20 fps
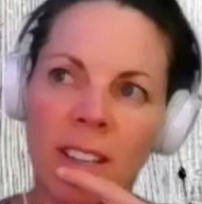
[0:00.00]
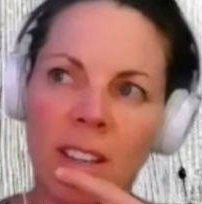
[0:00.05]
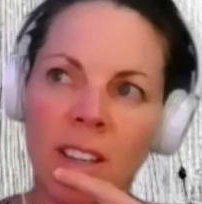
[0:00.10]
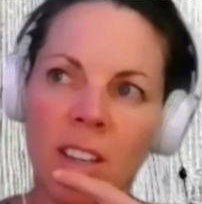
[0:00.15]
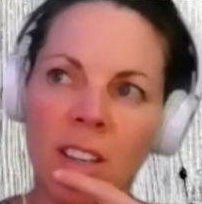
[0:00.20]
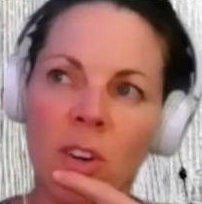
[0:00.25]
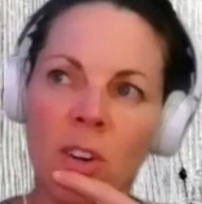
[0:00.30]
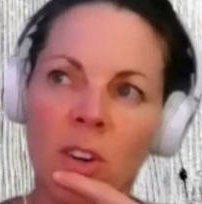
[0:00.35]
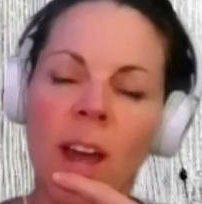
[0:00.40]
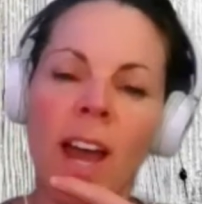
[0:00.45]

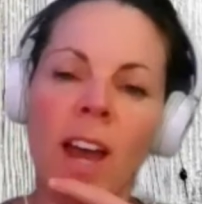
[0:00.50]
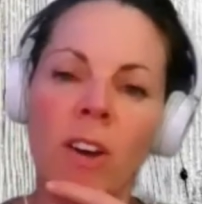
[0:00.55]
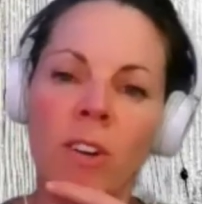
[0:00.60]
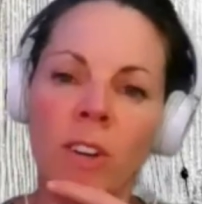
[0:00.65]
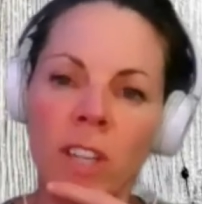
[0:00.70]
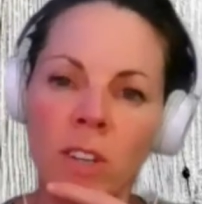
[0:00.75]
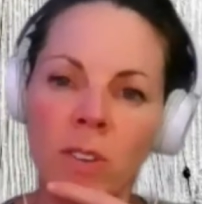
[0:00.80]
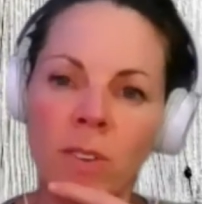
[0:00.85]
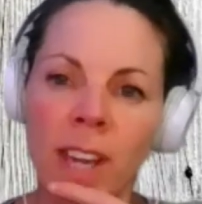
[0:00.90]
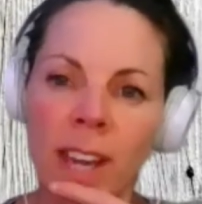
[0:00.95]
you know, how
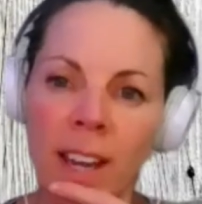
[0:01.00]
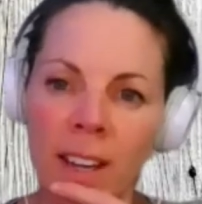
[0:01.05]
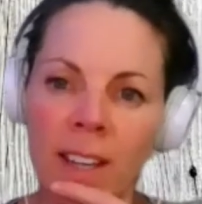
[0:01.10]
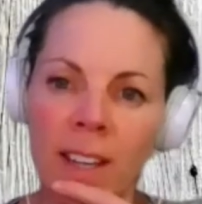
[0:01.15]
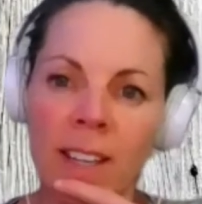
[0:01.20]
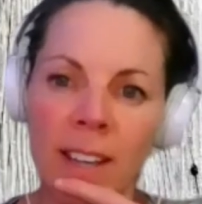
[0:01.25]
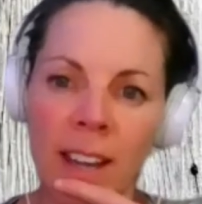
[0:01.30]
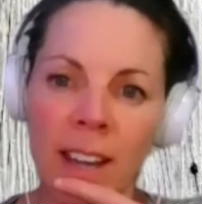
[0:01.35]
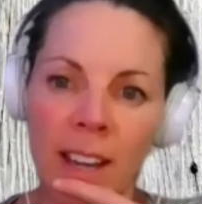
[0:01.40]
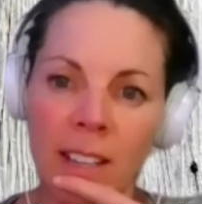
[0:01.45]
do you get
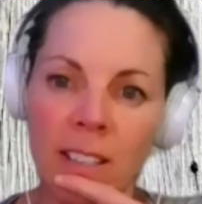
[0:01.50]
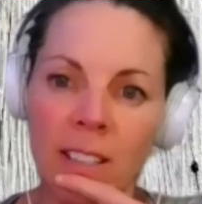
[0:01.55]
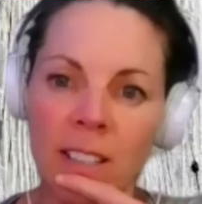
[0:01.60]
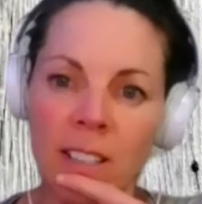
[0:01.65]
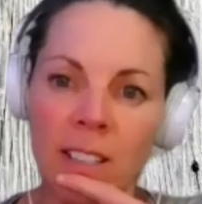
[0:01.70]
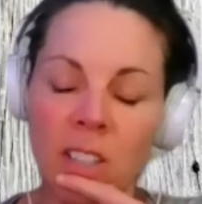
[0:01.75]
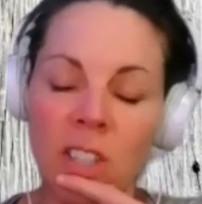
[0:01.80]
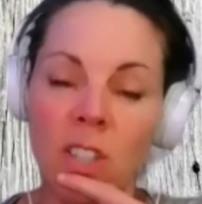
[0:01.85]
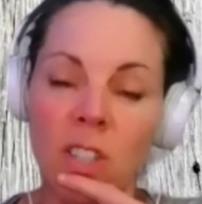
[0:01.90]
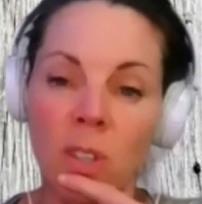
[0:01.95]

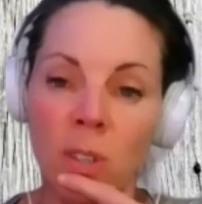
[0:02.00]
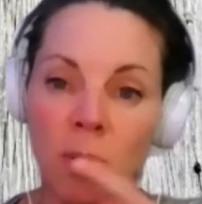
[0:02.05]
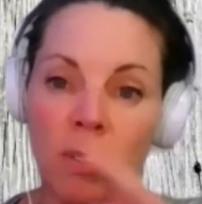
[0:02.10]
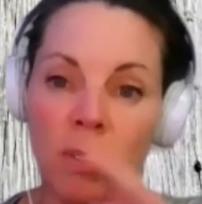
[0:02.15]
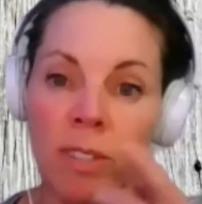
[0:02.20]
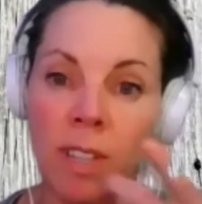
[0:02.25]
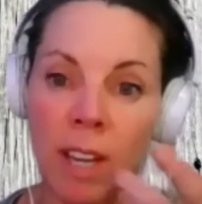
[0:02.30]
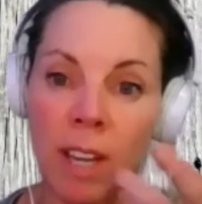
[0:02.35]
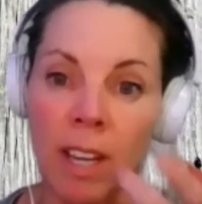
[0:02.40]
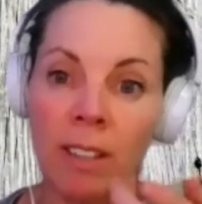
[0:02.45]
connected to,
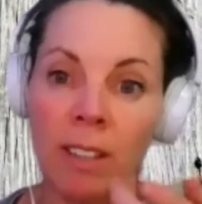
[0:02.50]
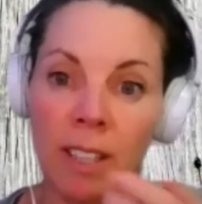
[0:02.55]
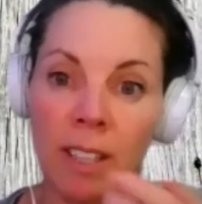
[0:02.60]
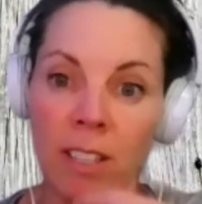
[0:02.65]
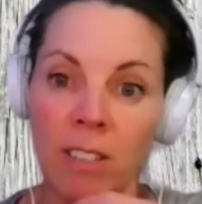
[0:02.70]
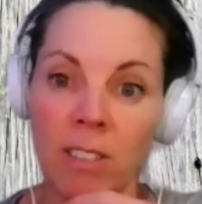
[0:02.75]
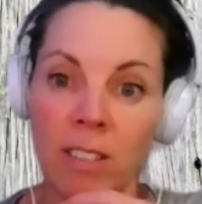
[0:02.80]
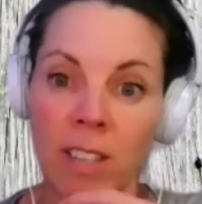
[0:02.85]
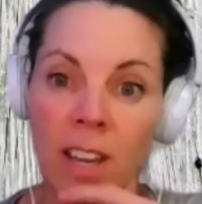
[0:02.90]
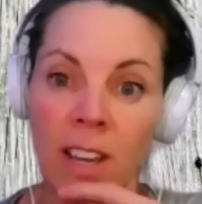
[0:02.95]
say, like
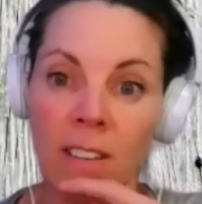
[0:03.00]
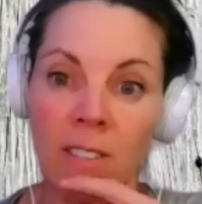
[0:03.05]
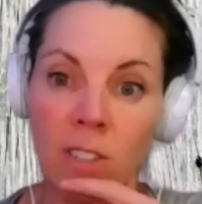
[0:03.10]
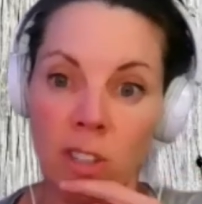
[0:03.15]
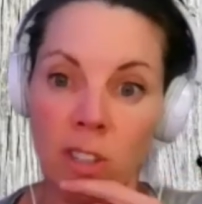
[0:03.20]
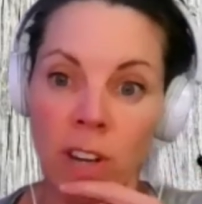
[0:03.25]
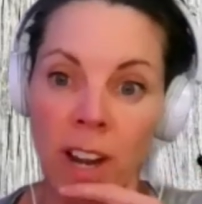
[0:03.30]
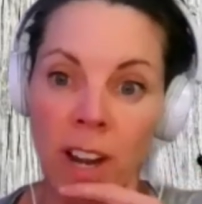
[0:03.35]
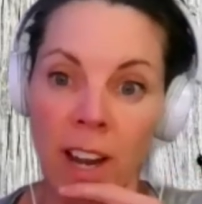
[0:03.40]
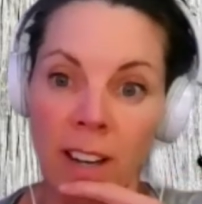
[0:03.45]
you said,
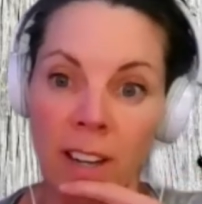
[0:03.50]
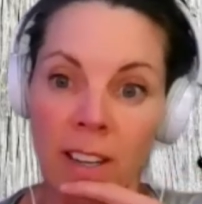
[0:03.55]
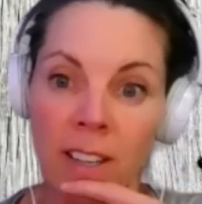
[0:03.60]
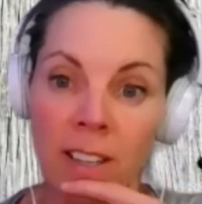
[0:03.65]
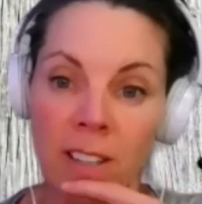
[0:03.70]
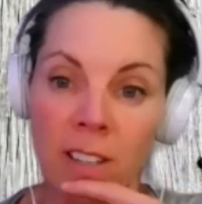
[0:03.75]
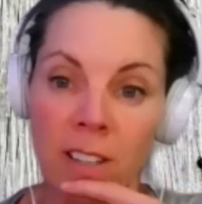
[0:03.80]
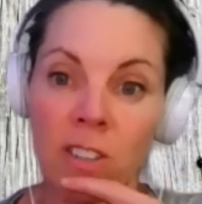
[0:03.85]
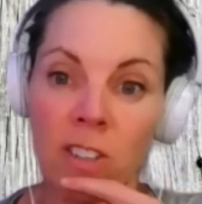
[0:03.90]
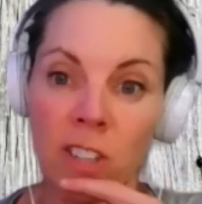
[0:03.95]
Trek
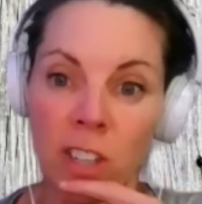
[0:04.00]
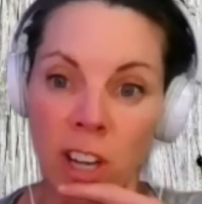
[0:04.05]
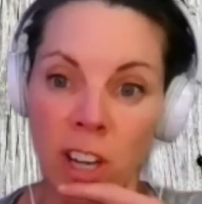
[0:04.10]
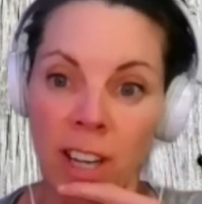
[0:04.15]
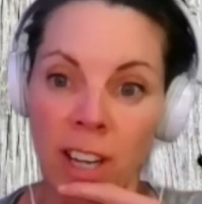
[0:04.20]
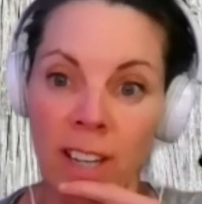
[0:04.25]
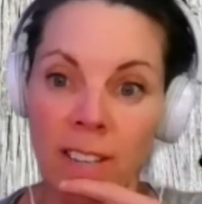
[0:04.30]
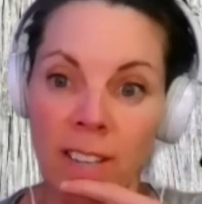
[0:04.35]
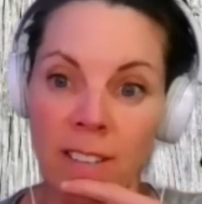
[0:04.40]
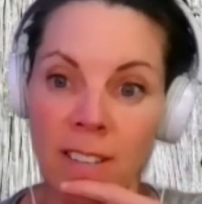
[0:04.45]
or
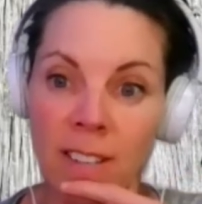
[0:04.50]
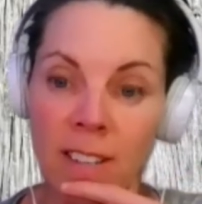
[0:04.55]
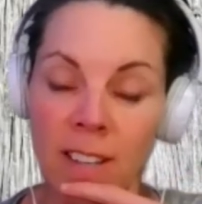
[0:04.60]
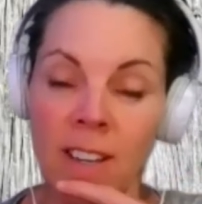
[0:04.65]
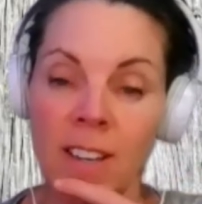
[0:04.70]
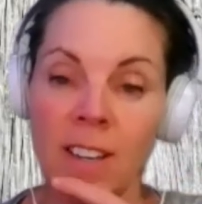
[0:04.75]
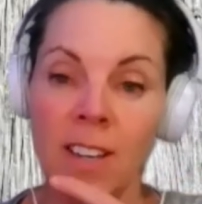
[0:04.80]
Giant